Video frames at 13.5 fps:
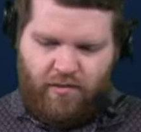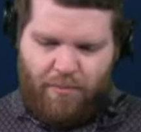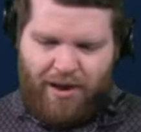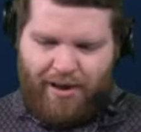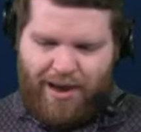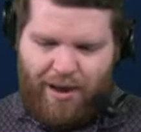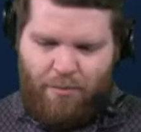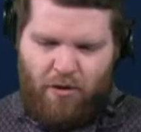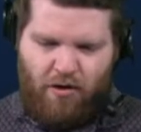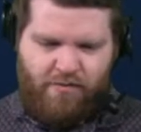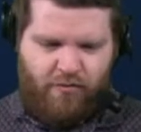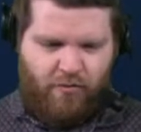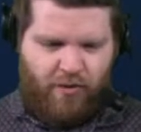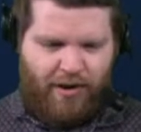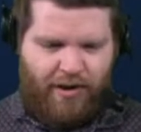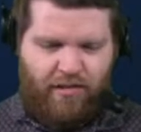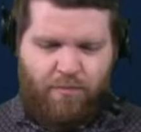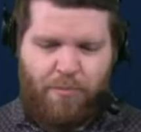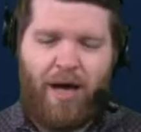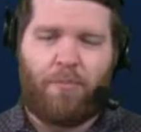So my guy, Marshall Green,
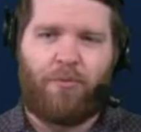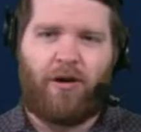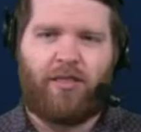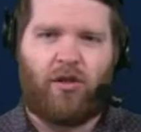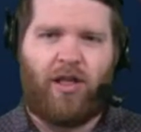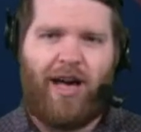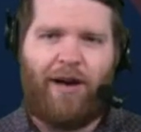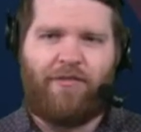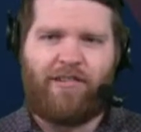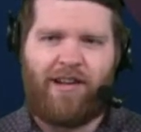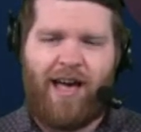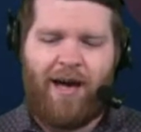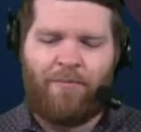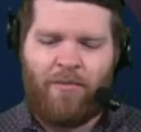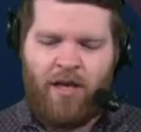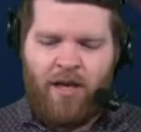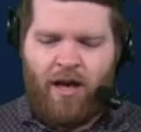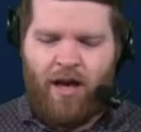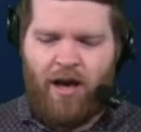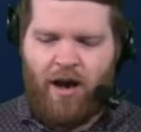he's peppering the live chat
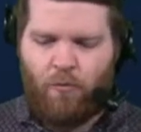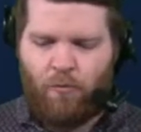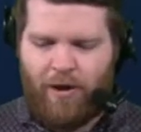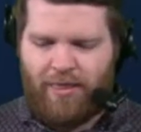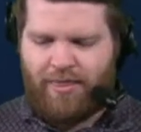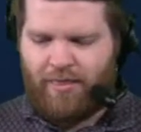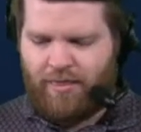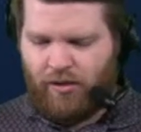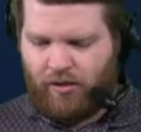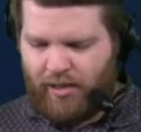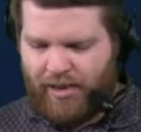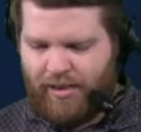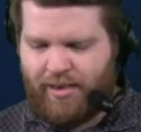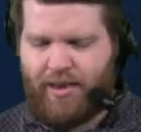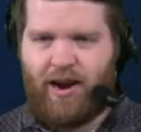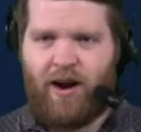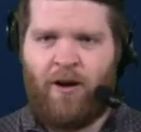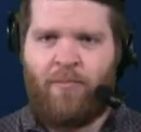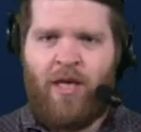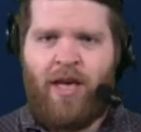with the link
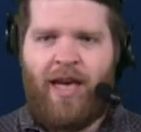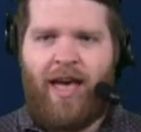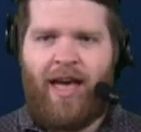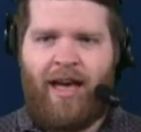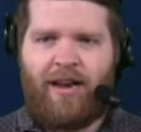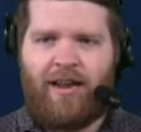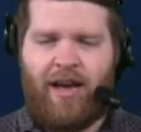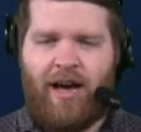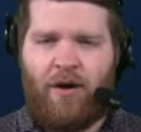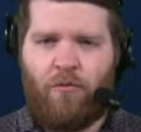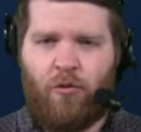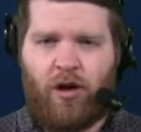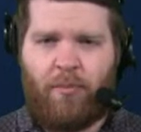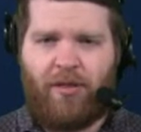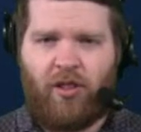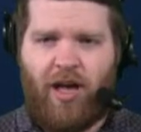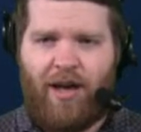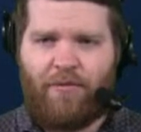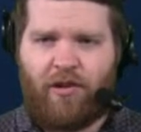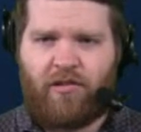here, and we're going to be
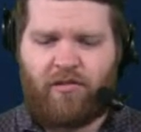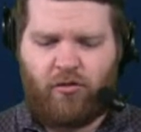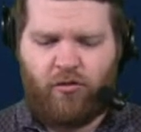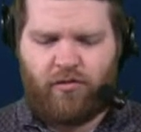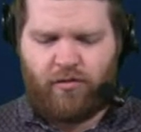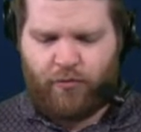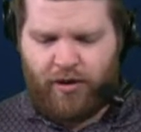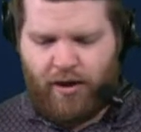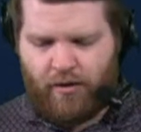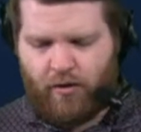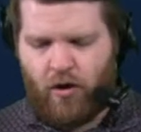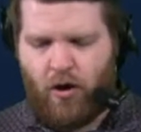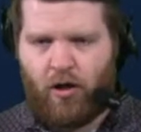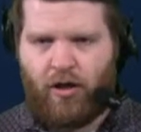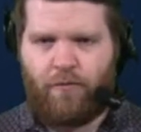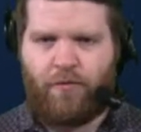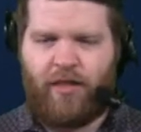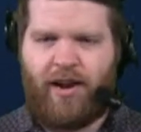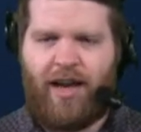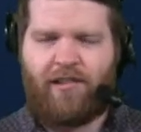live exclusively on call-in
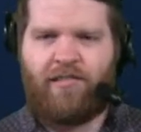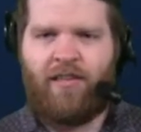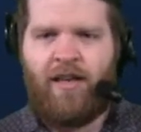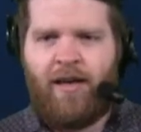for the next